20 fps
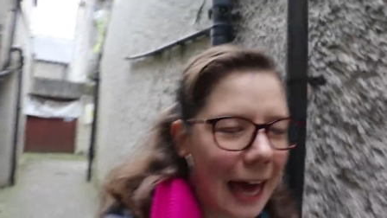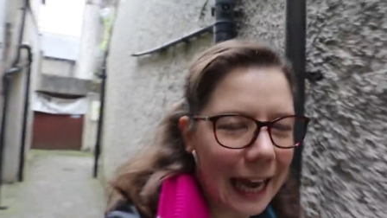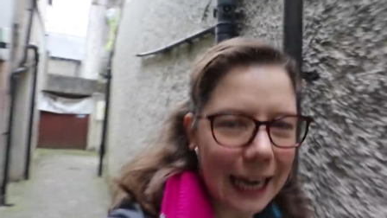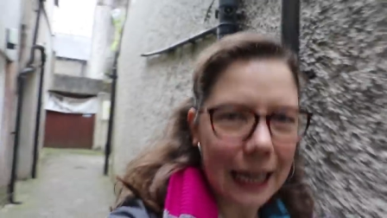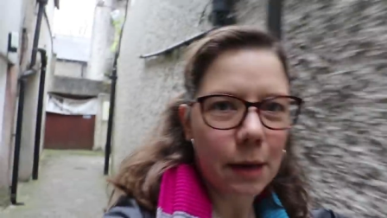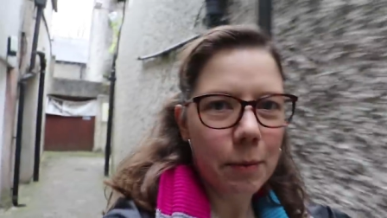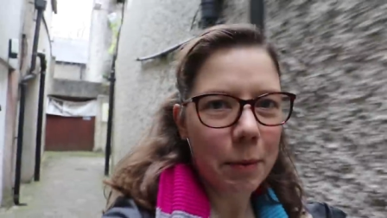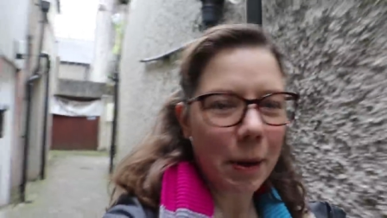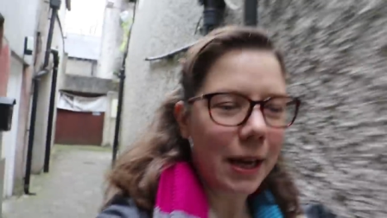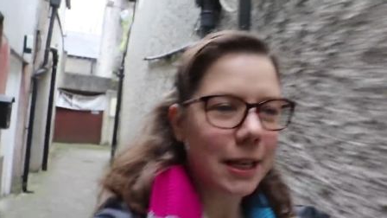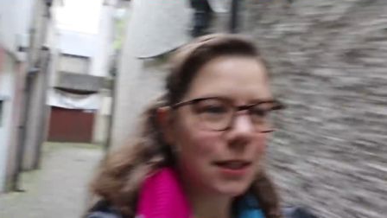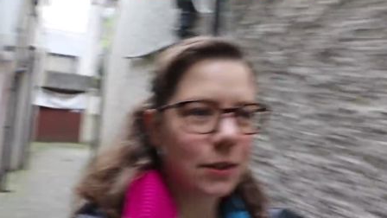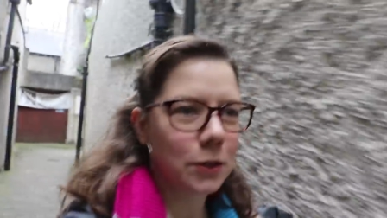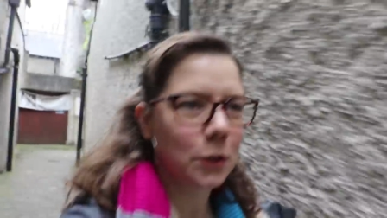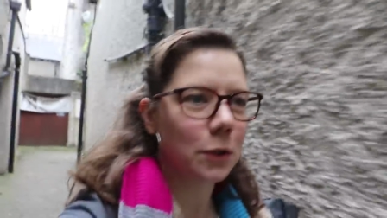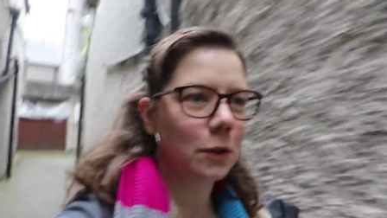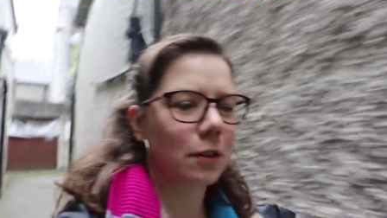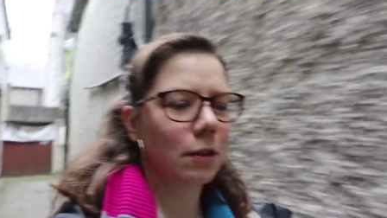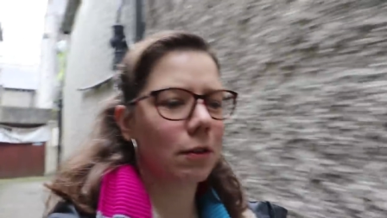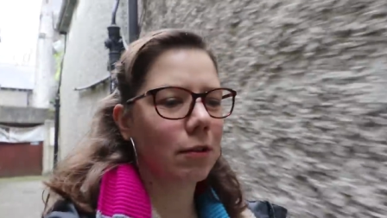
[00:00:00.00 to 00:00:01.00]
alleyways,
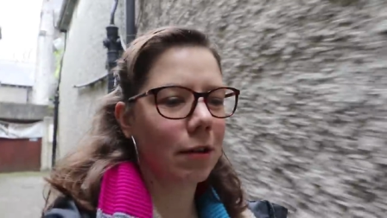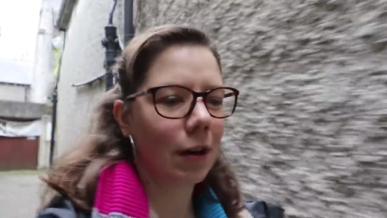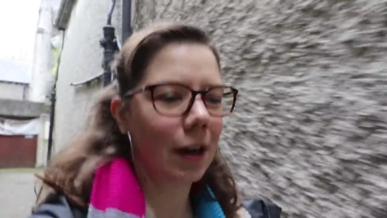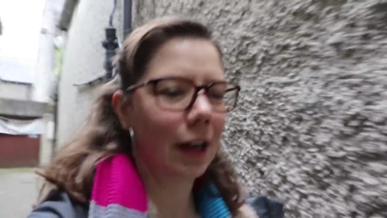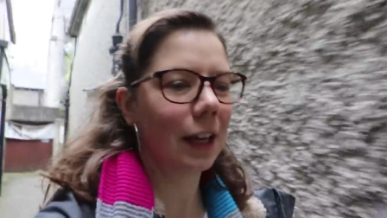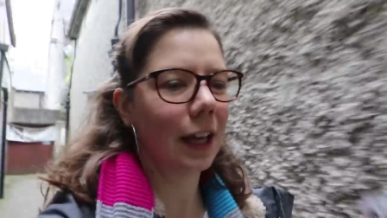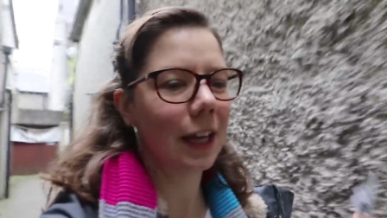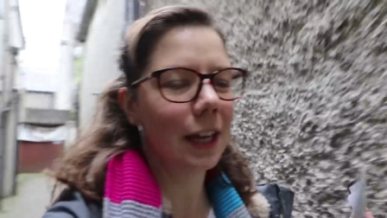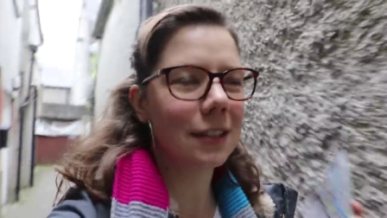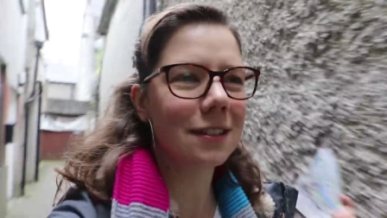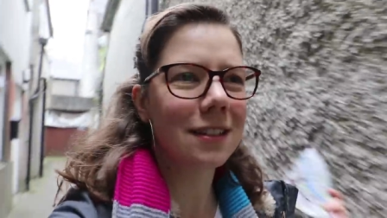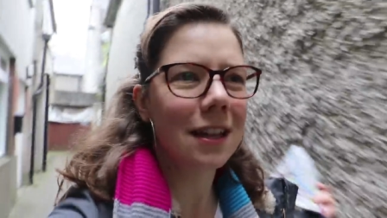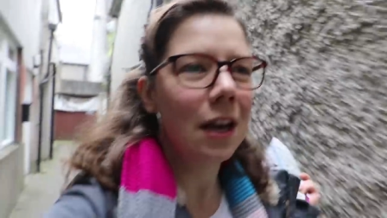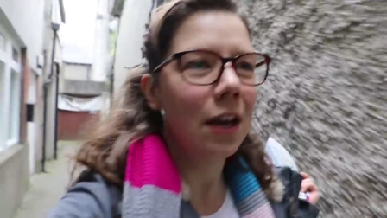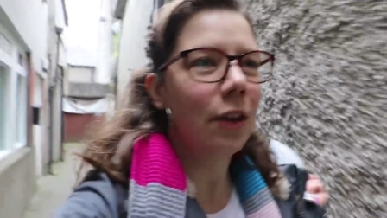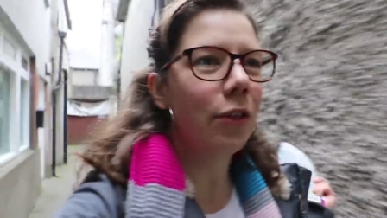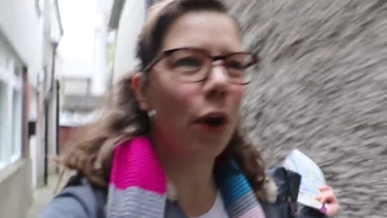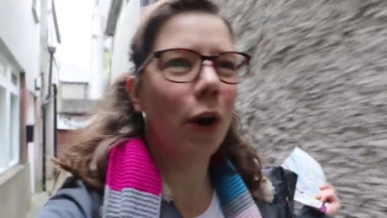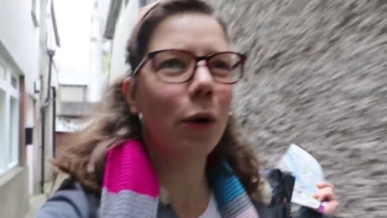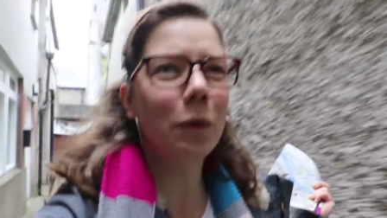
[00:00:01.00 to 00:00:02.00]
nooks and crannies.
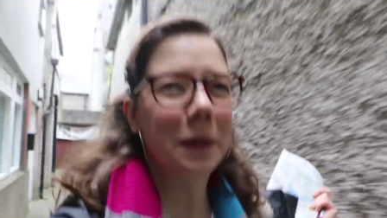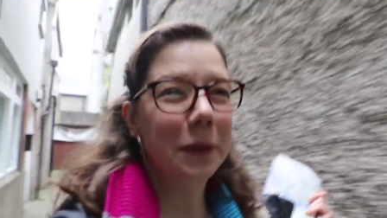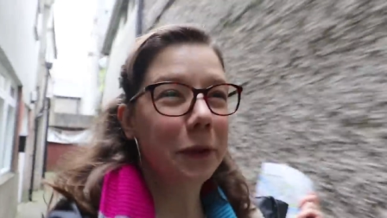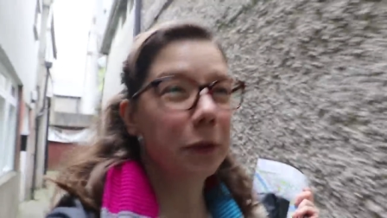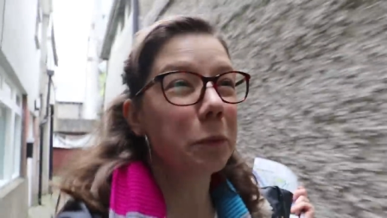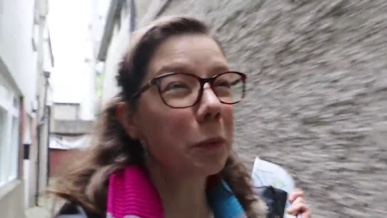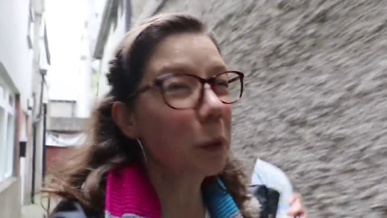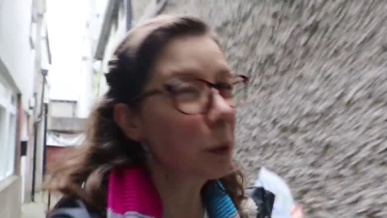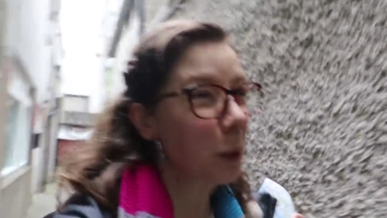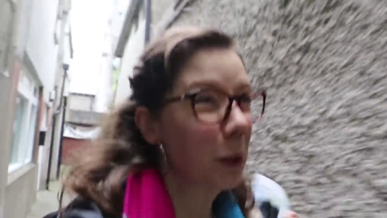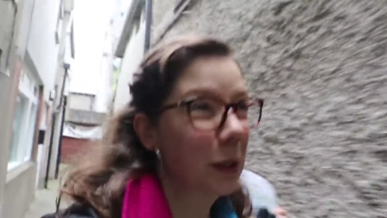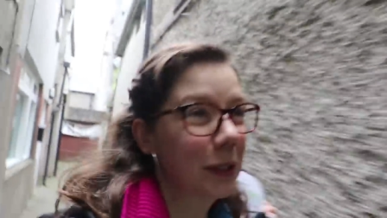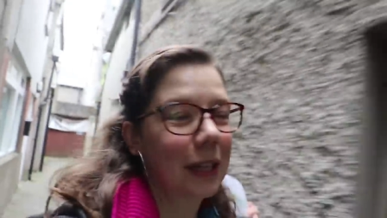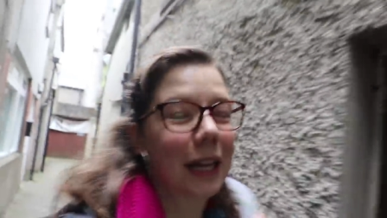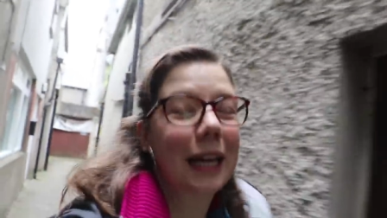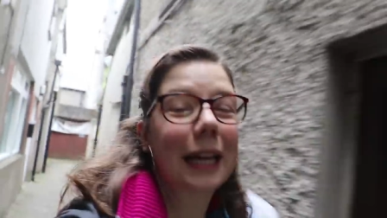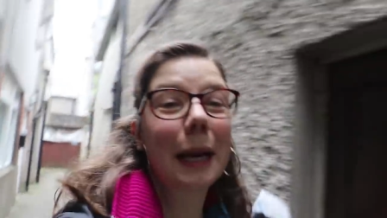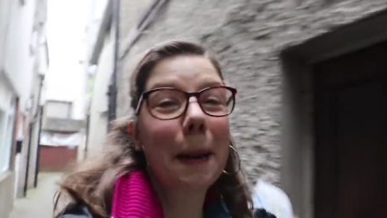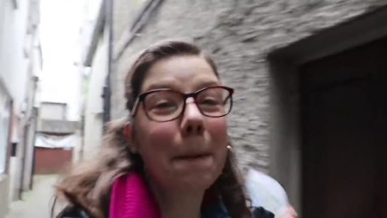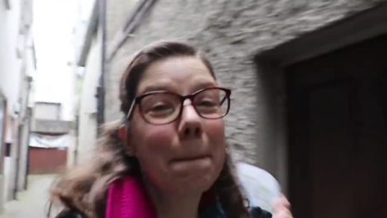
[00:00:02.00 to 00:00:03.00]
The hole in the wall looks
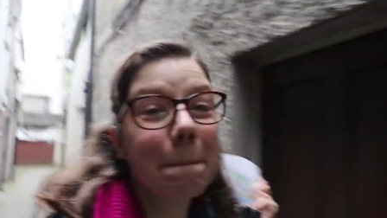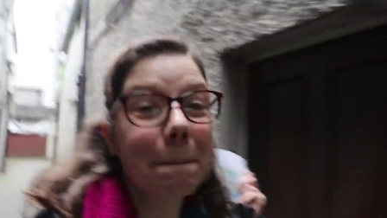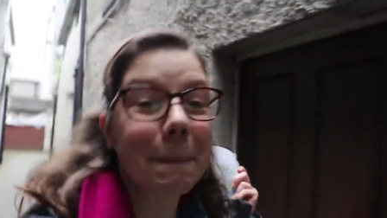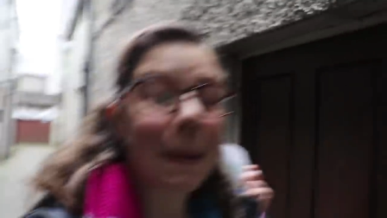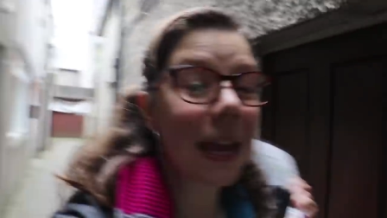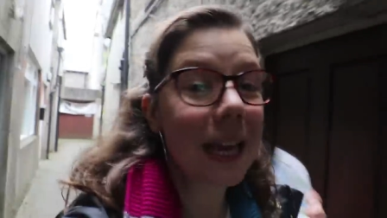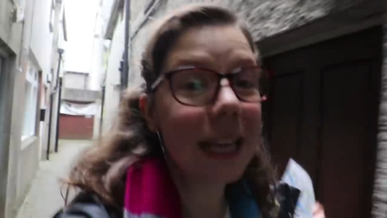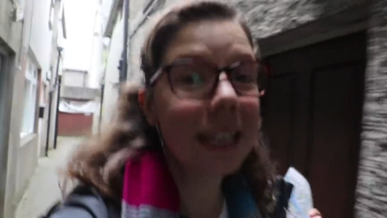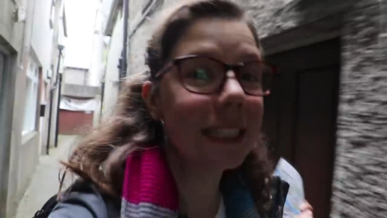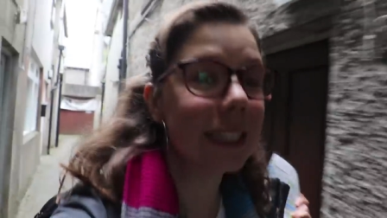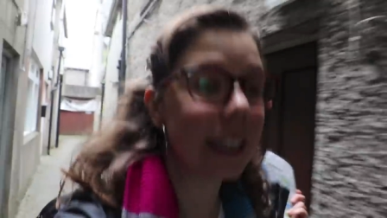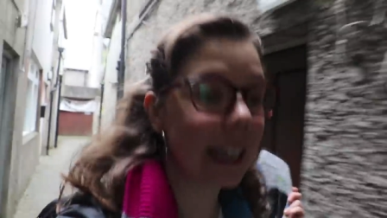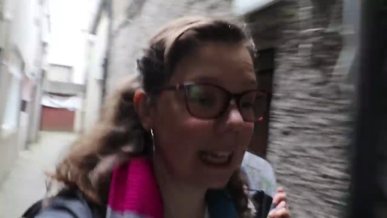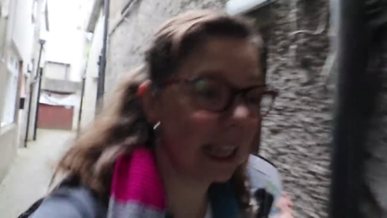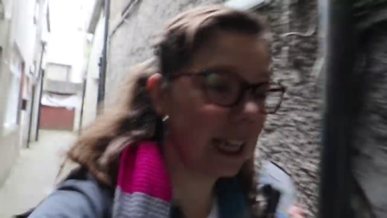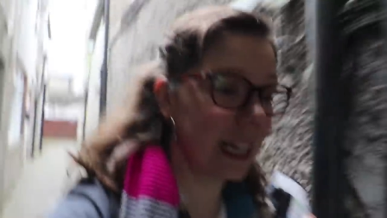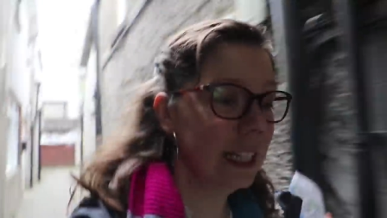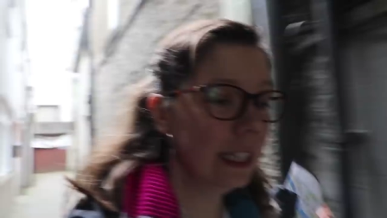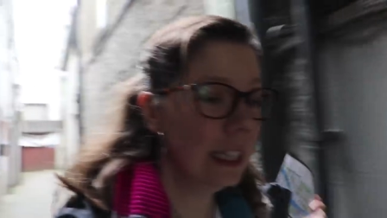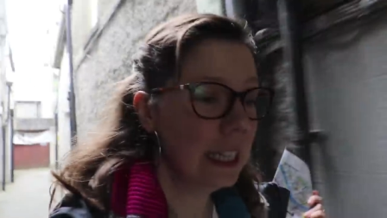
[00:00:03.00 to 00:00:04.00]
like an
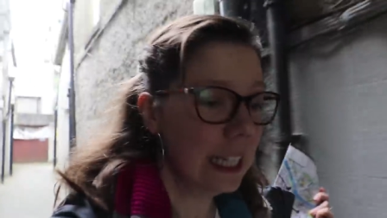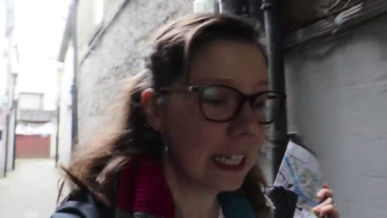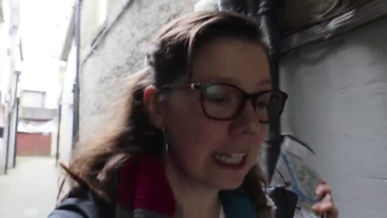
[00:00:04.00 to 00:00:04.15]
amazing